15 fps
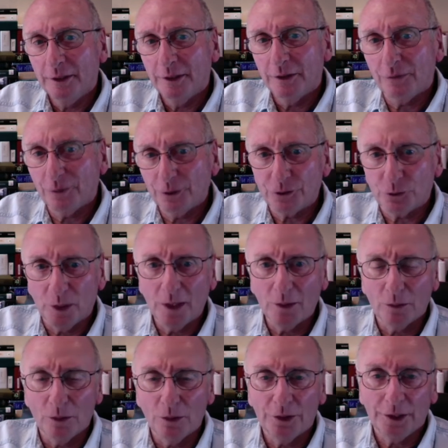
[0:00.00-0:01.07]
The first
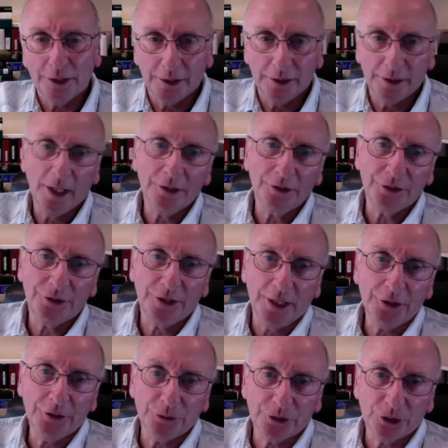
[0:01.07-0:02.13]
railroad in the United
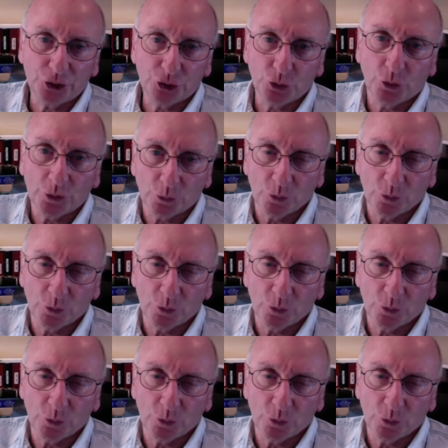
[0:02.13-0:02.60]
States was a short